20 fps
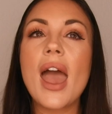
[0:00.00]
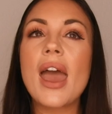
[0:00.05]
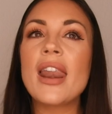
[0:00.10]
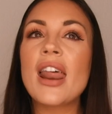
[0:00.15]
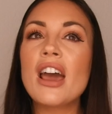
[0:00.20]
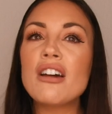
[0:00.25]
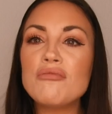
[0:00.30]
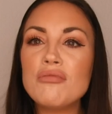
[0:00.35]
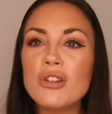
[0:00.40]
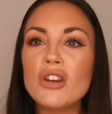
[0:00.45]

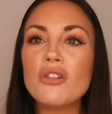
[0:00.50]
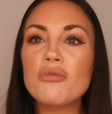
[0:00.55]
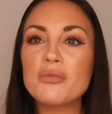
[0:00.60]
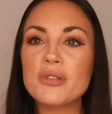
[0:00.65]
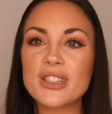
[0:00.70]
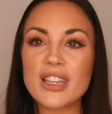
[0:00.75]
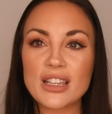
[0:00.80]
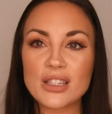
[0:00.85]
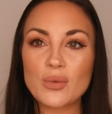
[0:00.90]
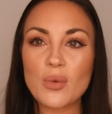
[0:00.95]
And I have been
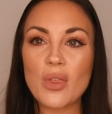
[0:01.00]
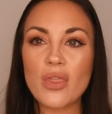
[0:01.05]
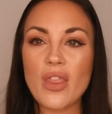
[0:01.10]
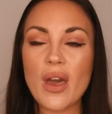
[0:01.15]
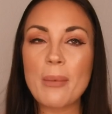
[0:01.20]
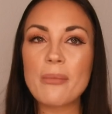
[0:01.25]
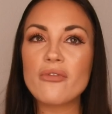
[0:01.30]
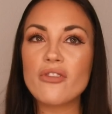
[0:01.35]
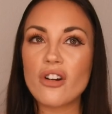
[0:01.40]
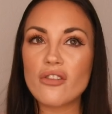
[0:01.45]
obsessed with
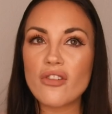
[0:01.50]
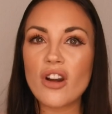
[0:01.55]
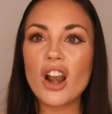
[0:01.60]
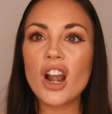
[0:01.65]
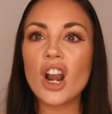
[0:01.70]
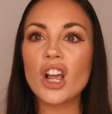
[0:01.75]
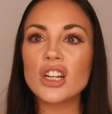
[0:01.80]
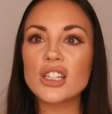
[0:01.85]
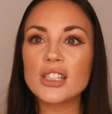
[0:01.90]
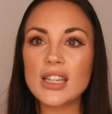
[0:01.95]
them for a
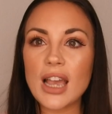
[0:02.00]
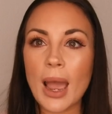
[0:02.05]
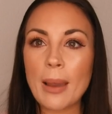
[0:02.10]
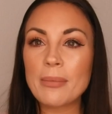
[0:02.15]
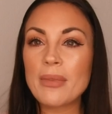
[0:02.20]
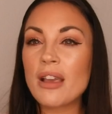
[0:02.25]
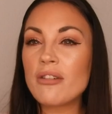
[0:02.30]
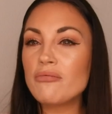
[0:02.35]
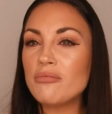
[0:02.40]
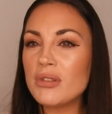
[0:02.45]
very long
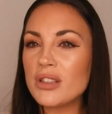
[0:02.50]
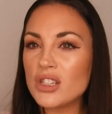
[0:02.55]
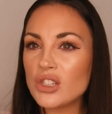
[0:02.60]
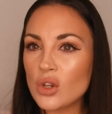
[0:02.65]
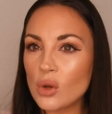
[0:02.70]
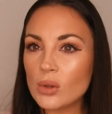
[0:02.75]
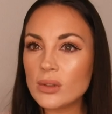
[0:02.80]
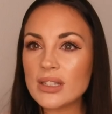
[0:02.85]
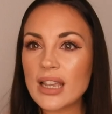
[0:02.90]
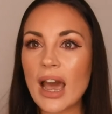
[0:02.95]
time. They've been
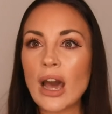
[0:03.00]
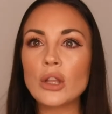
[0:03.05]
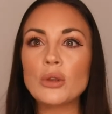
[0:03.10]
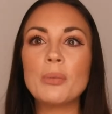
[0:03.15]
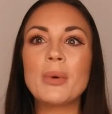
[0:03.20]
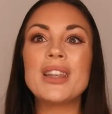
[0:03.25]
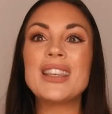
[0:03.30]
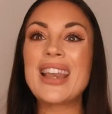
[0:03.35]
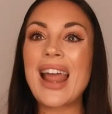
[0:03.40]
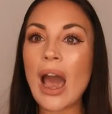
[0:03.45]
sold
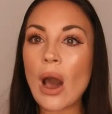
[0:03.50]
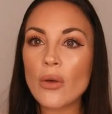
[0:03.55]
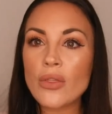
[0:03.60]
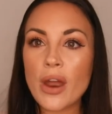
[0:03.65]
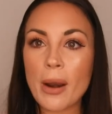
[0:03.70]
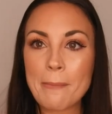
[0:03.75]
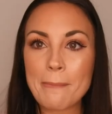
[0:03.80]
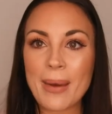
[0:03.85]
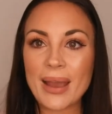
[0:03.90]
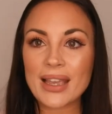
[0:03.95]
out, but now
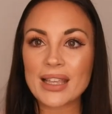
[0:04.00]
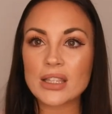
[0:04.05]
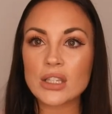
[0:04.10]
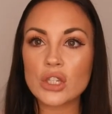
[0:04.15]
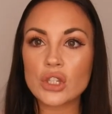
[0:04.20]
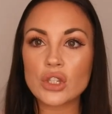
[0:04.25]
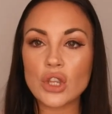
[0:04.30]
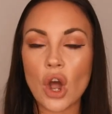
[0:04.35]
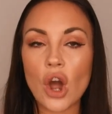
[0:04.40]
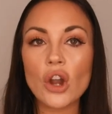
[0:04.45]
they're back in
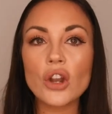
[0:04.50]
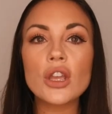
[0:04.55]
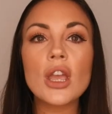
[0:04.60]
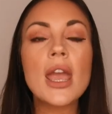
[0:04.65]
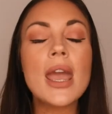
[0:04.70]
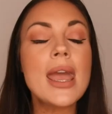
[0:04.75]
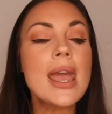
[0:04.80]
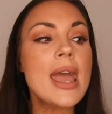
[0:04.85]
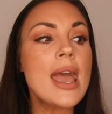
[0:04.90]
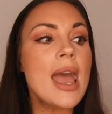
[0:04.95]

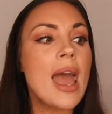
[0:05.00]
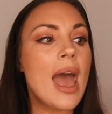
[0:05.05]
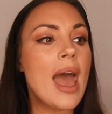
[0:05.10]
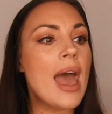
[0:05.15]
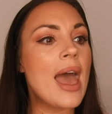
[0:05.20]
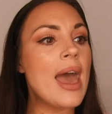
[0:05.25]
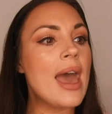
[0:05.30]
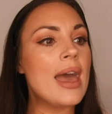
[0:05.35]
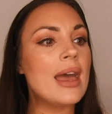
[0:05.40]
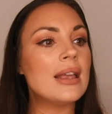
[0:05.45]
stock,
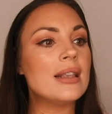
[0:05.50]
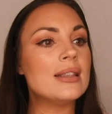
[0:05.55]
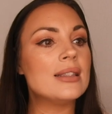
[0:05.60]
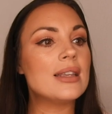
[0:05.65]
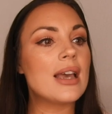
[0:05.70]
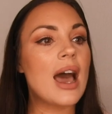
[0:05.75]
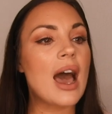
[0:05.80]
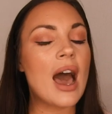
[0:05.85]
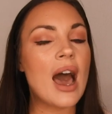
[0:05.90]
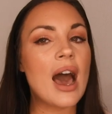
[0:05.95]

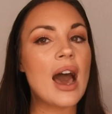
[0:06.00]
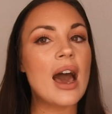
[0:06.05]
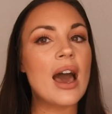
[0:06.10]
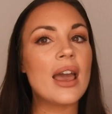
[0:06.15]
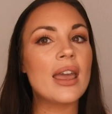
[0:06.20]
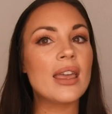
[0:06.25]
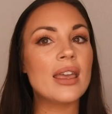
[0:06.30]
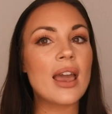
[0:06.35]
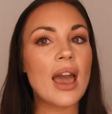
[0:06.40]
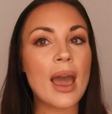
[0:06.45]
and
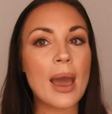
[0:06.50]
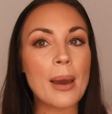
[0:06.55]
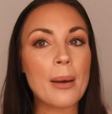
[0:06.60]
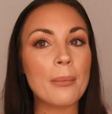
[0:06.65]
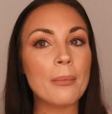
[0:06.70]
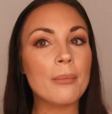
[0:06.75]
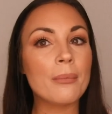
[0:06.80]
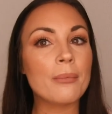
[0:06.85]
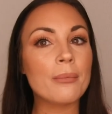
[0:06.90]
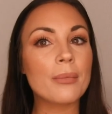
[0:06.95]
I
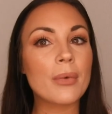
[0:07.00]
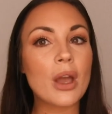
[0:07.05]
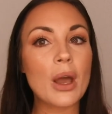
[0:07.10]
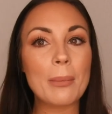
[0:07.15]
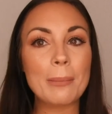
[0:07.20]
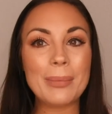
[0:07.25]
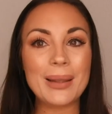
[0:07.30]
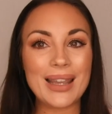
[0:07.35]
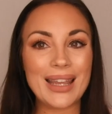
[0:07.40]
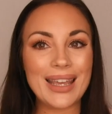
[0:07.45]
am
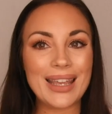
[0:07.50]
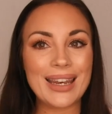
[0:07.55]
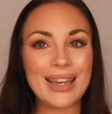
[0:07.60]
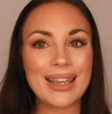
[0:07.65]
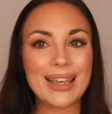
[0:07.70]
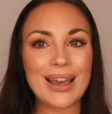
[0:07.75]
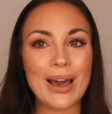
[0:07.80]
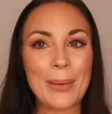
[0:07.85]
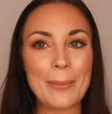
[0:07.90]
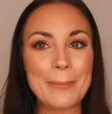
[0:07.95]

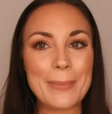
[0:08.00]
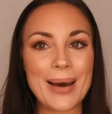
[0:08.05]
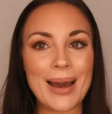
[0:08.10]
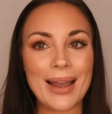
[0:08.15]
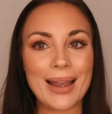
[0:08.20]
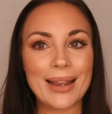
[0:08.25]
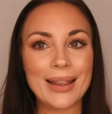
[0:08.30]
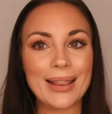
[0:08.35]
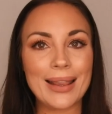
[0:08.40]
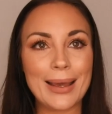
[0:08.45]
complaining on
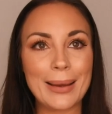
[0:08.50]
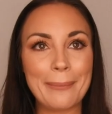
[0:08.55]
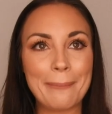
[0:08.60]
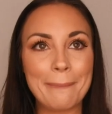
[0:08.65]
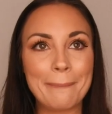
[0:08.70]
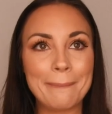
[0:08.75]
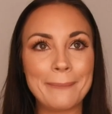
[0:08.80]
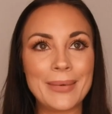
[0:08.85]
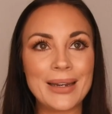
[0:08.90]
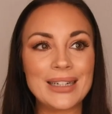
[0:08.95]
buying
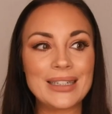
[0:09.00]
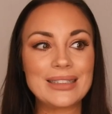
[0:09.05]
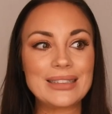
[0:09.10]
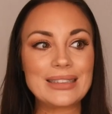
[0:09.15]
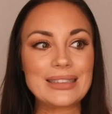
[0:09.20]
them.